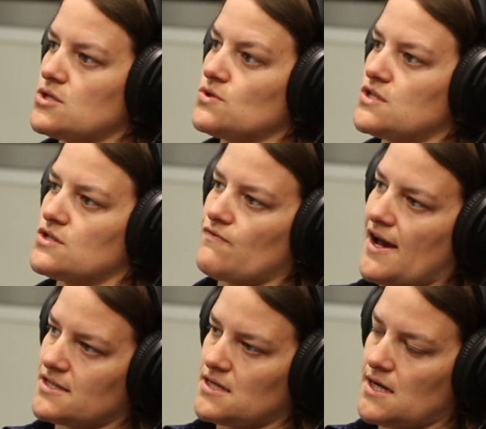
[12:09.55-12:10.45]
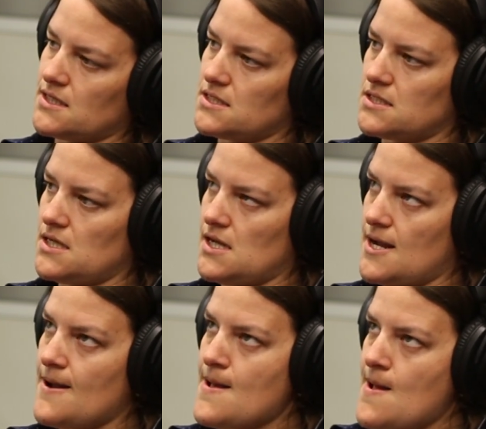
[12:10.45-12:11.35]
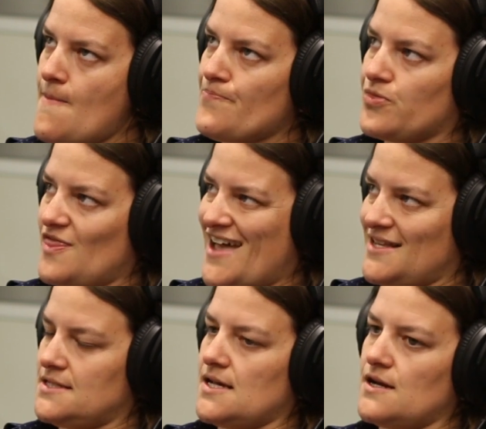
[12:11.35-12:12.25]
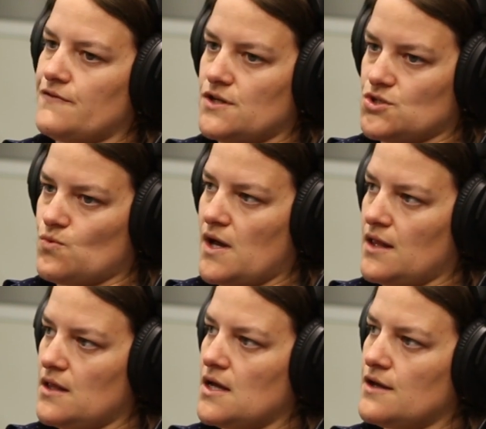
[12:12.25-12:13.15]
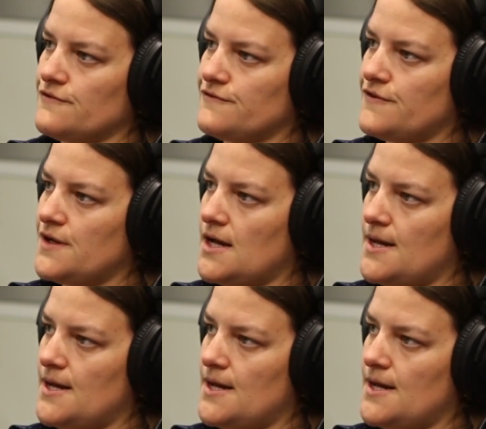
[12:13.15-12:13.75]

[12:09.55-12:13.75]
So it's just fascinating to see that side of it as well, of